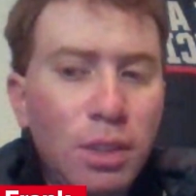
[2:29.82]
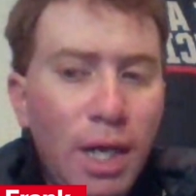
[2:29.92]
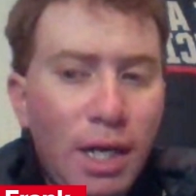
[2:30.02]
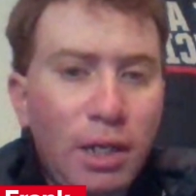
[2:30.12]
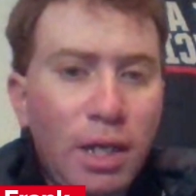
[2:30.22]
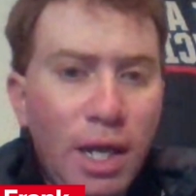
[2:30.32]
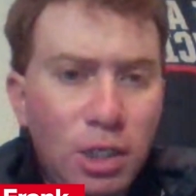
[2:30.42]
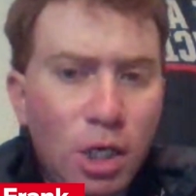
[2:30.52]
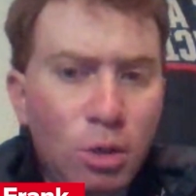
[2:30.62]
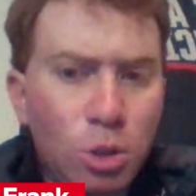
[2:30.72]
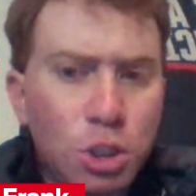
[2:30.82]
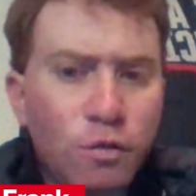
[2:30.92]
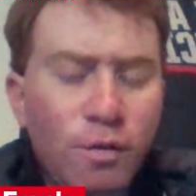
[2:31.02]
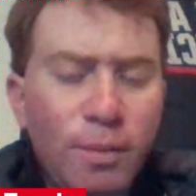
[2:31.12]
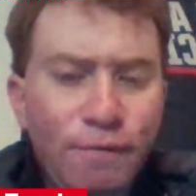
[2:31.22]
got a head
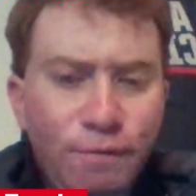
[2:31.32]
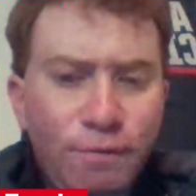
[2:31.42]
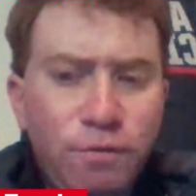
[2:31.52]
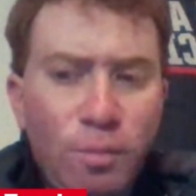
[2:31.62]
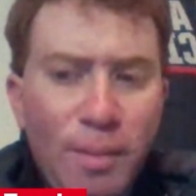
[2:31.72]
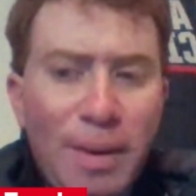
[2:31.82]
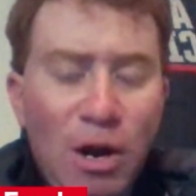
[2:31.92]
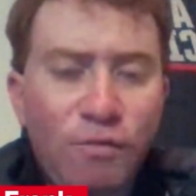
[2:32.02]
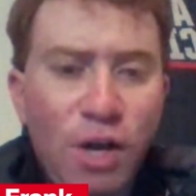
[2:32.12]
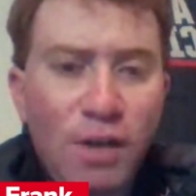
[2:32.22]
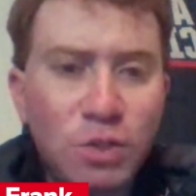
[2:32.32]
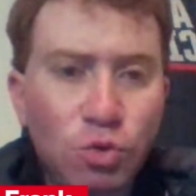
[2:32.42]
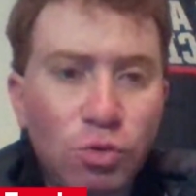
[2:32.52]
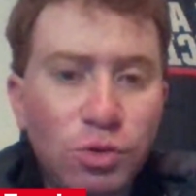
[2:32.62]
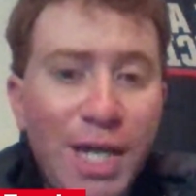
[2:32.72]
coach from a Power 5
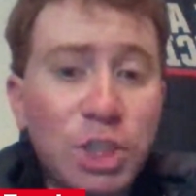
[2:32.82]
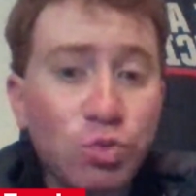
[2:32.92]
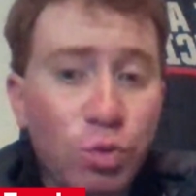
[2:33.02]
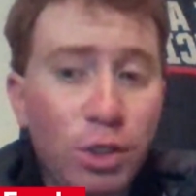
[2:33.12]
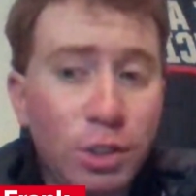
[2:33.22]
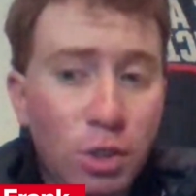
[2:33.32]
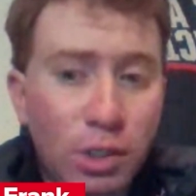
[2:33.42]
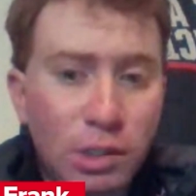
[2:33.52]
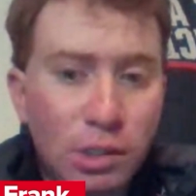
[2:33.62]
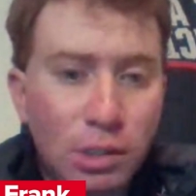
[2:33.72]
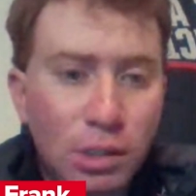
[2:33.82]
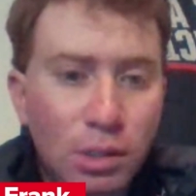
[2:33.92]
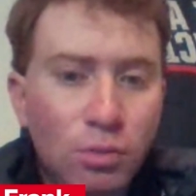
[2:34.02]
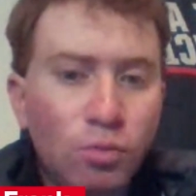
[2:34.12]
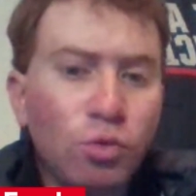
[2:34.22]
school. That's really good.
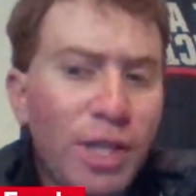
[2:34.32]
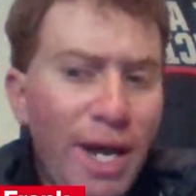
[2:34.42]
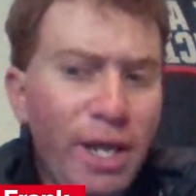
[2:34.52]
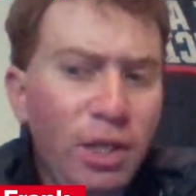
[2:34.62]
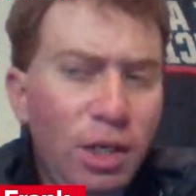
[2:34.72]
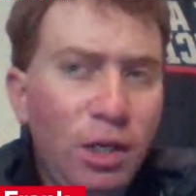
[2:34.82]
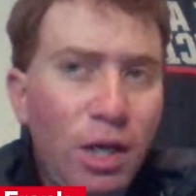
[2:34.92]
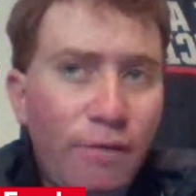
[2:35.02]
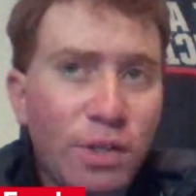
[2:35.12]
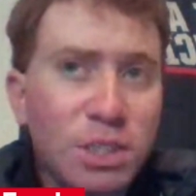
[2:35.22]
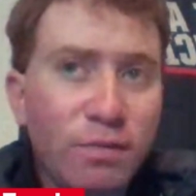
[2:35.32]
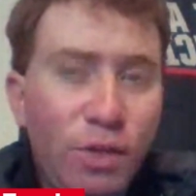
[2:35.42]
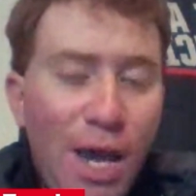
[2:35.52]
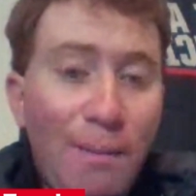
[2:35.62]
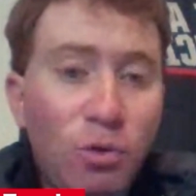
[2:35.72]
Well, now you need an offensive
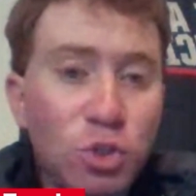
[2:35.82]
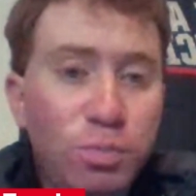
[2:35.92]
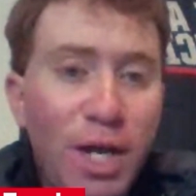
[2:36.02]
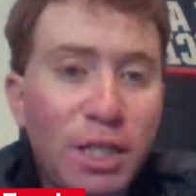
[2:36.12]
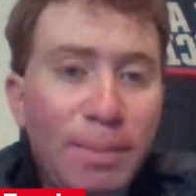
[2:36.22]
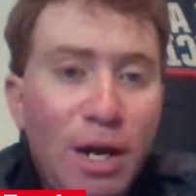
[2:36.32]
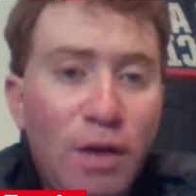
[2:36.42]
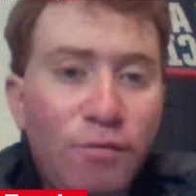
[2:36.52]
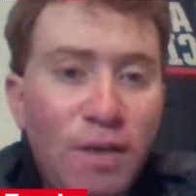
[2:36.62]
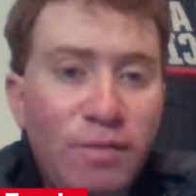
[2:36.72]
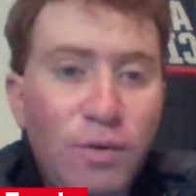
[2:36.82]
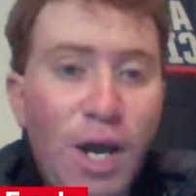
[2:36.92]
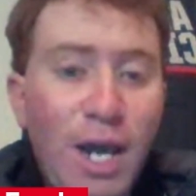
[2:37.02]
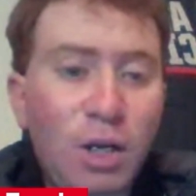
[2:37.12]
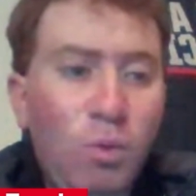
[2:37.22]
lineman who's played at the Power 5
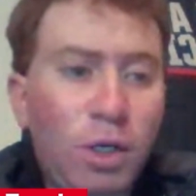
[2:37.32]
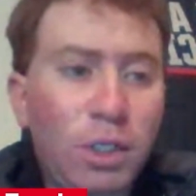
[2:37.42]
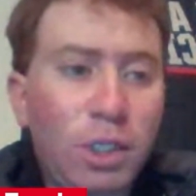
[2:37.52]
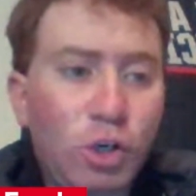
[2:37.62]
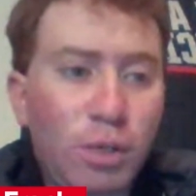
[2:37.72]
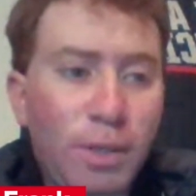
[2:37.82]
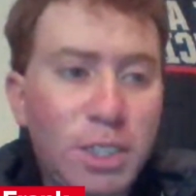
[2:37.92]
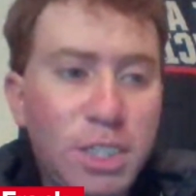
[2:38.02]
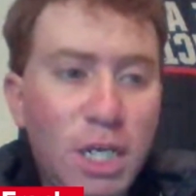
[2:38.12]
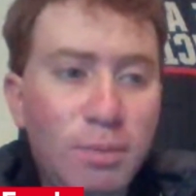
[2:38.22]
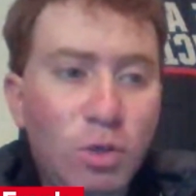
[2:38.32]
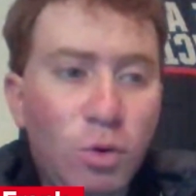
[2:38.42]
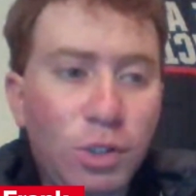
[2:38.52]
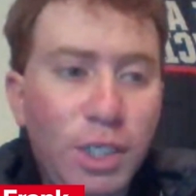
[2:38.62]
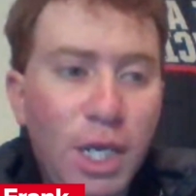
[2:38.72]
level. I don't want to hear anybody say to me,
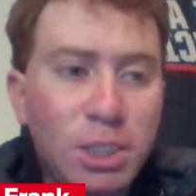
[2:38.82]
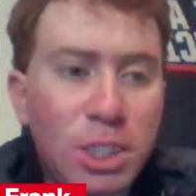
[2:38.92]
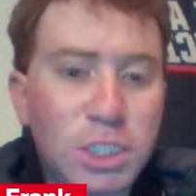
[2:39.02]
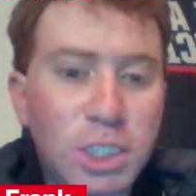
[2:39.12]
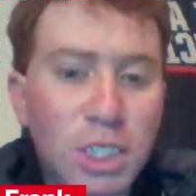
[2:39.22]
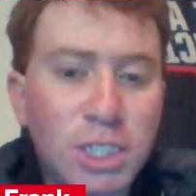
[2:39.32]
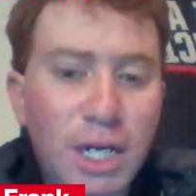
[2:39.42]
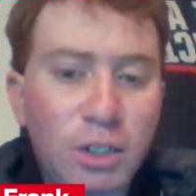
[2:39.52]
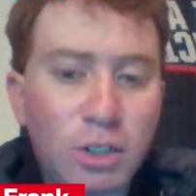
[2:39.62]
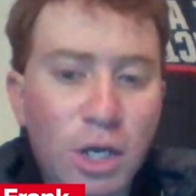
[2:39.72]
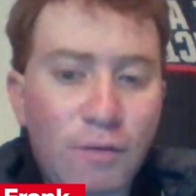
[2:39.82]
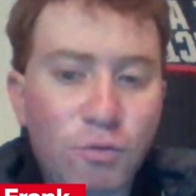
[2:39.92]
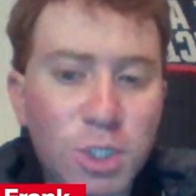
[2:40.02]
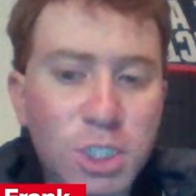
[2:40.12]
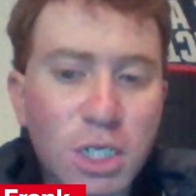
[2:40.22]
well, the ACC is not a good
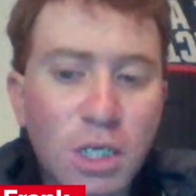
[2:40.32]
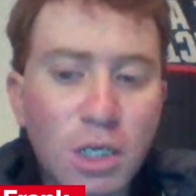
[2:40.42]
conference.